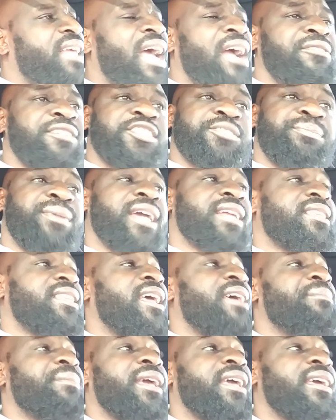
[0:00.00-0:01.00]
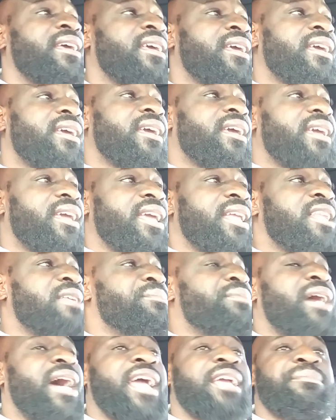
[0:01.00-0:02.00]
day. I respect that, man. Any
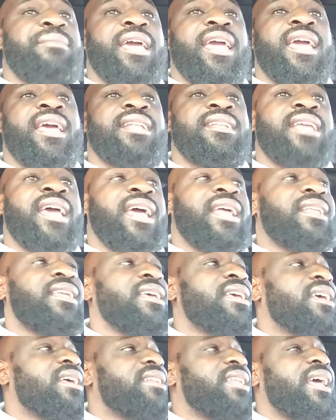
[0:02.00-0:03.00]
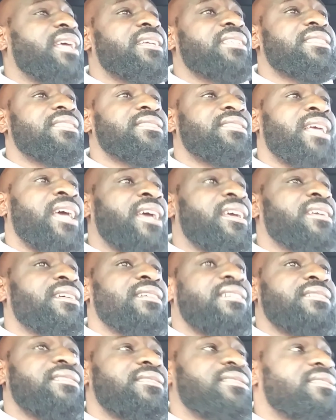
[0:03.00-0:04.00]
black man that
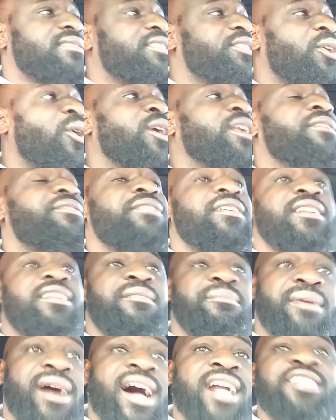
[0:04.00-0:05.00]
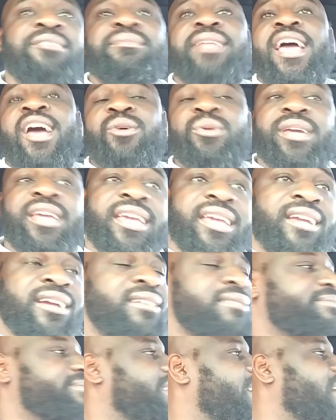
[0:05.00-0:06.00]
started from the bottom, now we're
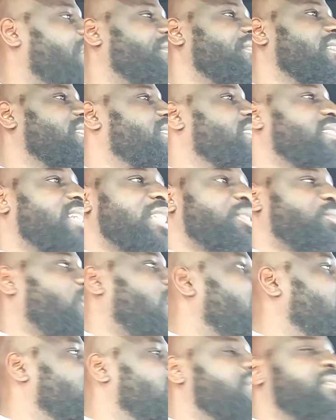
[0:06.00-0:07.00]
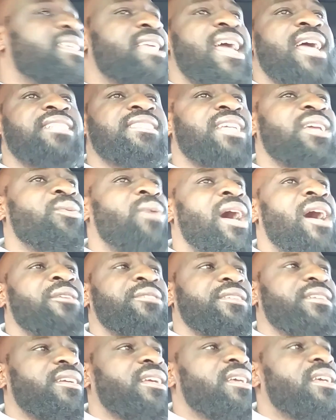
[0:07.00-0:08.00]
here. That's why I love Deontay
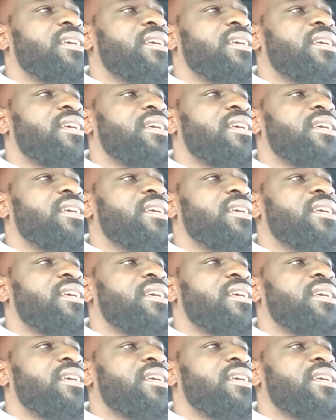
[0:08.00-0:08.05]
Wilder.